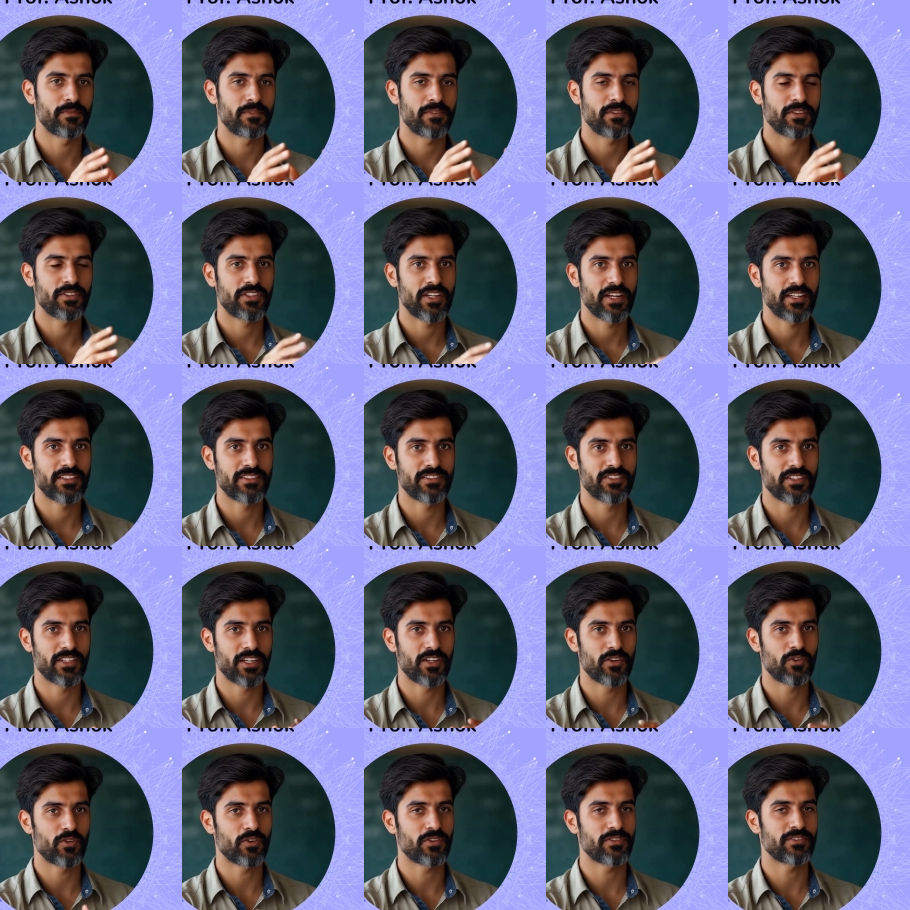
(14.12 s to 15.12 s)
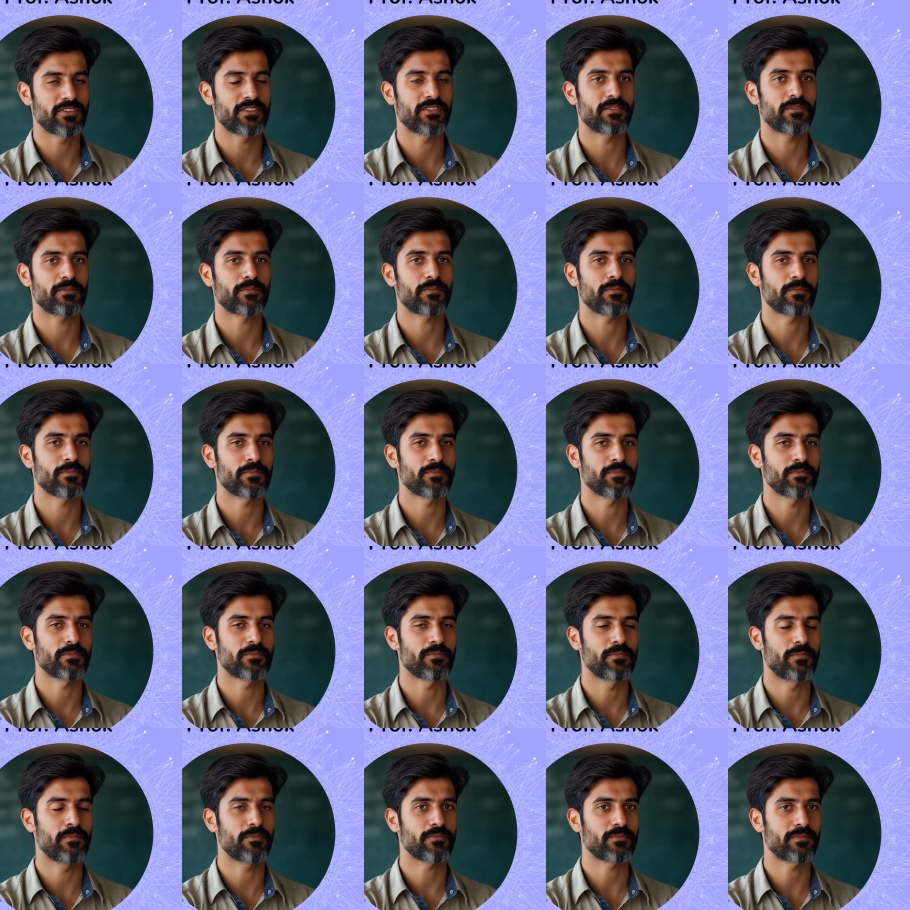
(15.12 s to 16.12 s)
Just chaos.
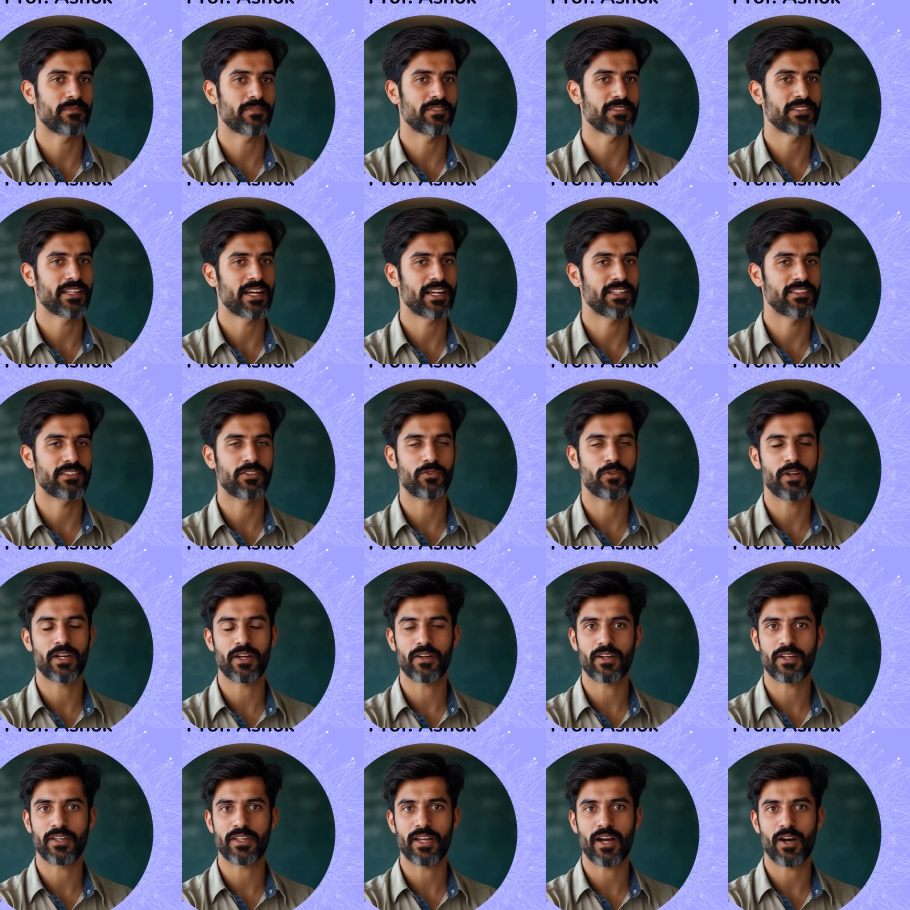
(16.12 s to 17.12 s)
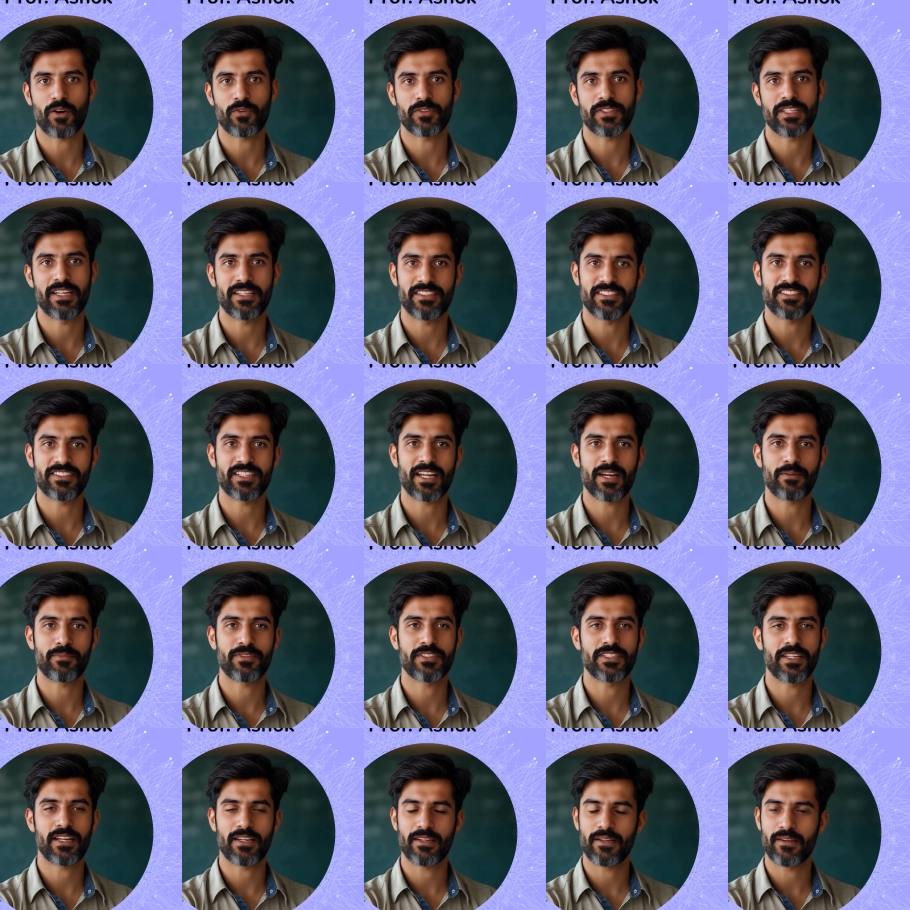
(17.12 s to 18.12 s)
That's where accounting
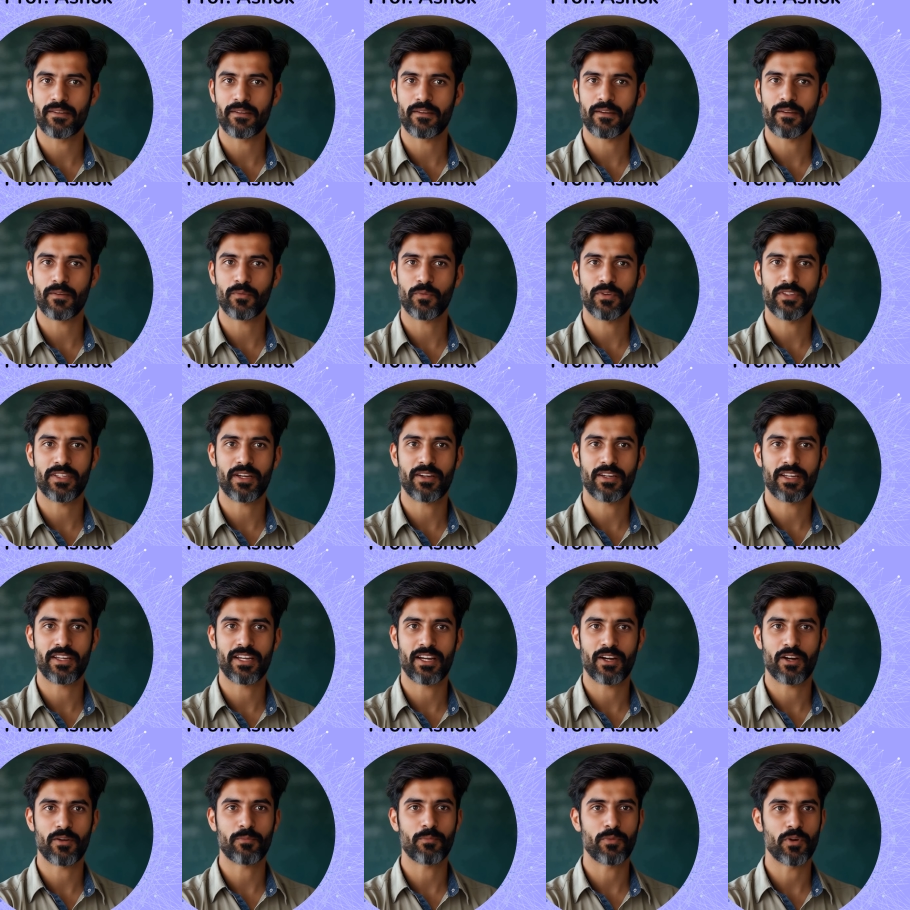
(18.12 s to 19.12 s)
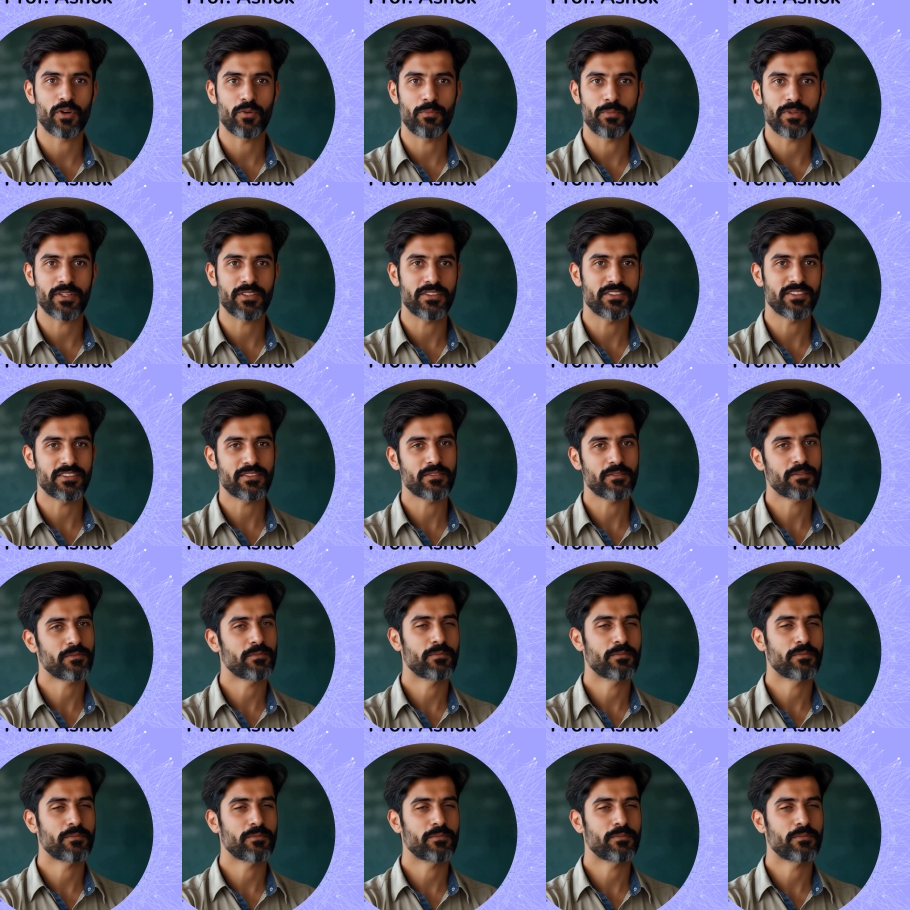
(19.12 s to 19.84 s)
steps in with a clear purpose.